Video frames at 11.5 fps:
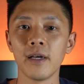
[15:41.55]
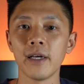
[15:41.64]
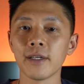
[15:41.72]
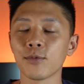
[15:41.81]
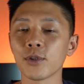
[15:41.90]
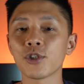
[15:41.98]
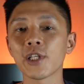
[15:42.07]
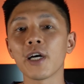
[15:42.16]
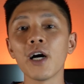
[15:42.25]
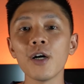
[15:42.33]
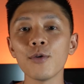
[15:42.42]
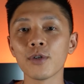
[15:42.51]
And what she
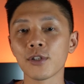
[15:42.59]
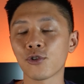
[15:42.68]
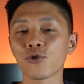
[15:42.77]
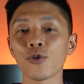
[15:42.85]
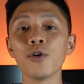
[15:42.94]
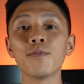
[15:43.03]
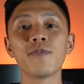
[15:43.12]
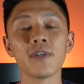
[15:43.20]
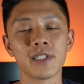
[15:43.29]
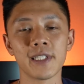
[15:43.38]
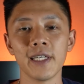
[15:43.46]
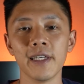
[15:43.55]
got was strobe
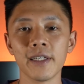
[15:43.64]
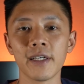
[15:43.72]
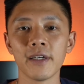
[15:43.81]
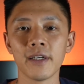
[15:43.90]
fatigue,